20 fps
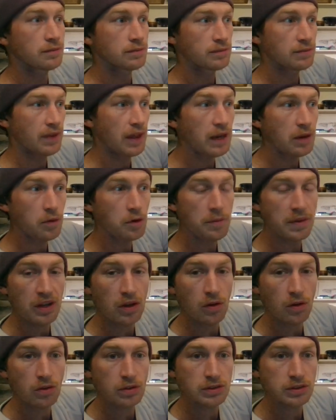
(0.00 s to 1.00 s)
then it would be a
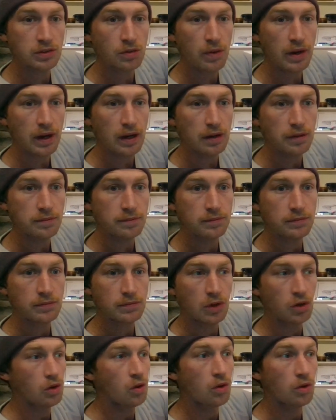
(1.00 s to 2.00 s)
whole square
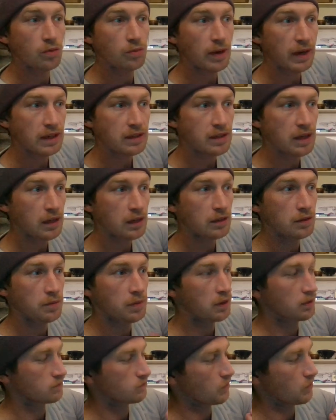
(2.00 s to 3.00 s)
or a whole rectangle.
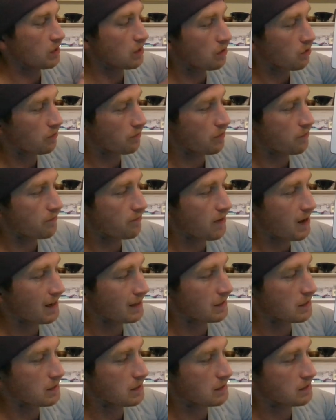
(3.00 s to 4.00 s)
But we know for a fact
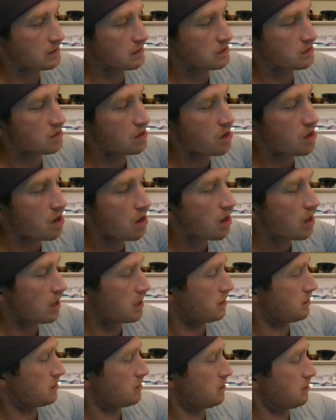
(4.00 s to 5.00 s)
that this is
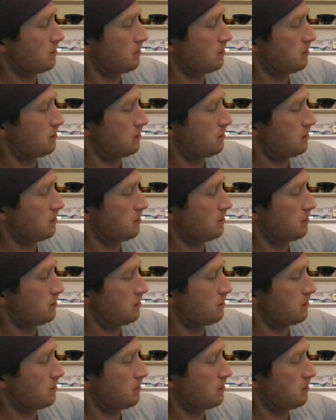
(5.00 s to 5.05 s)
not